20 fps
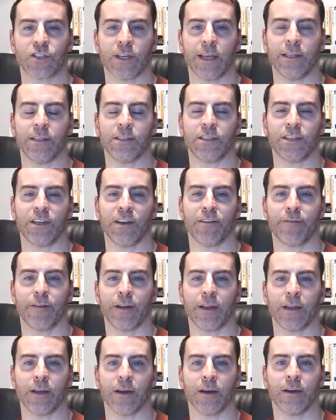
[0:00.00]
into your
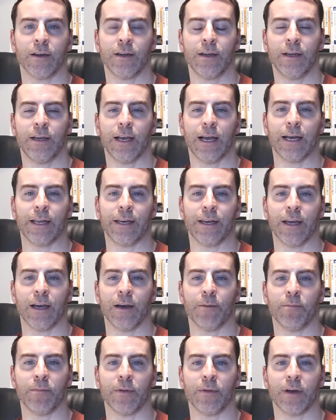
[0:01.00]
finger, and
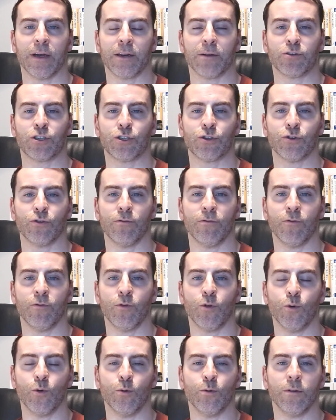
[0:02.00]
I'm sure
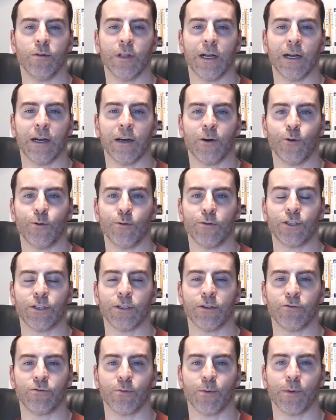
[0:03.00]
all
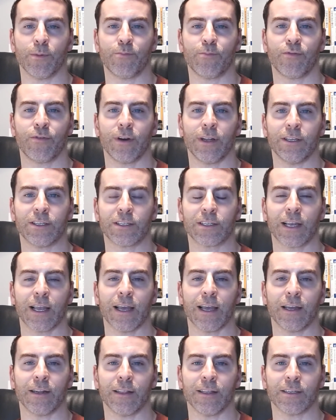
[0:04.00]
children were pretty
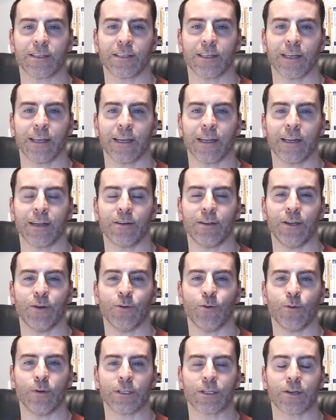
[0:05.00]
scared of this thing, and
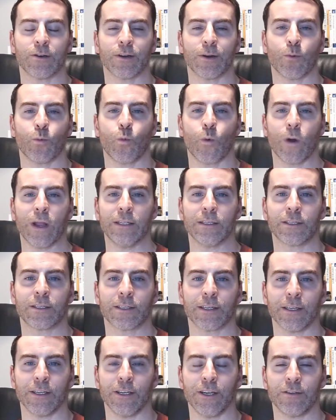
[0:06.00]
you always kind of
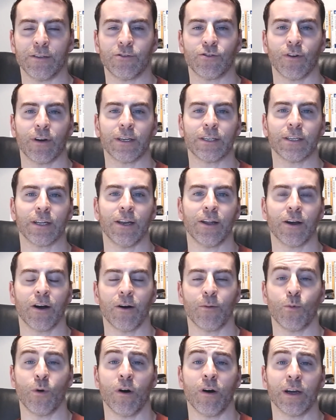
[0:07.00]
winced and you tried to look.
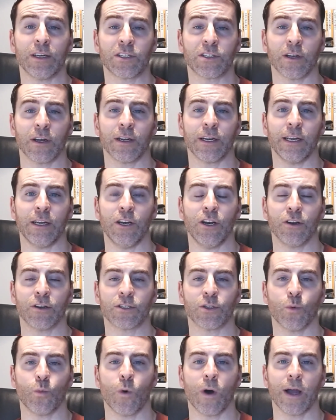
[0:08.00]
Well, I certainly
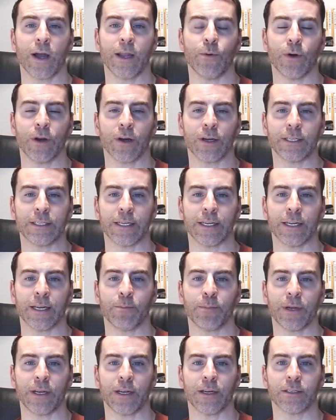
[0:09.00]
looked away when I did
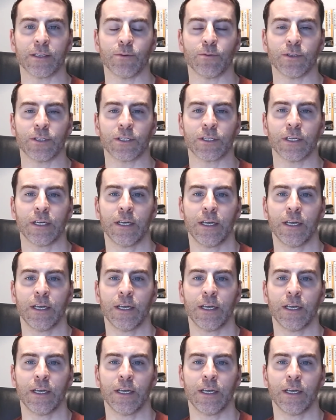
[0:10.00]
it because it was